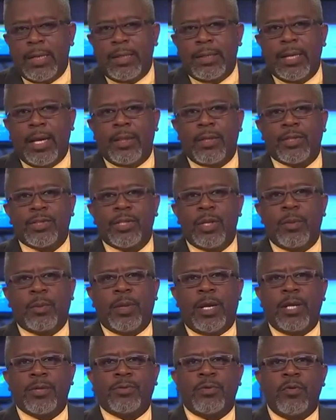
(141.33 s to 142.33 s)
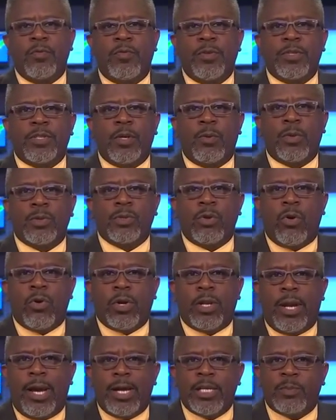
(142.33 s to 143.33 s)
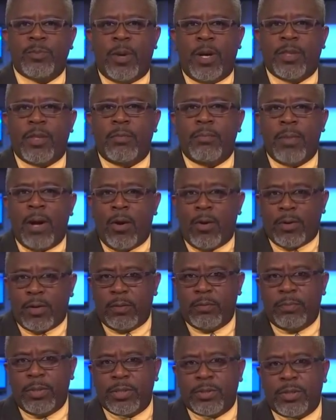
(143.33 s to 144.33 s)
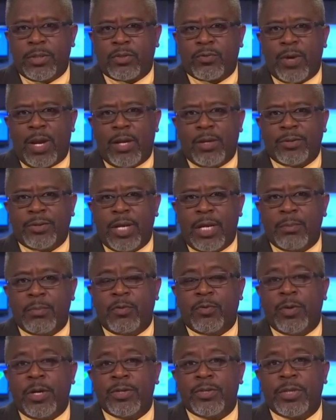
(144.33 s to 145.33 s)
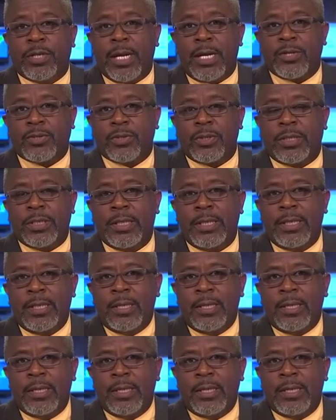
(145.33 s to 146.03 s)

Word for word: Now, the STEM classroom visit was organized by the Maryland Business Roundtable for Education.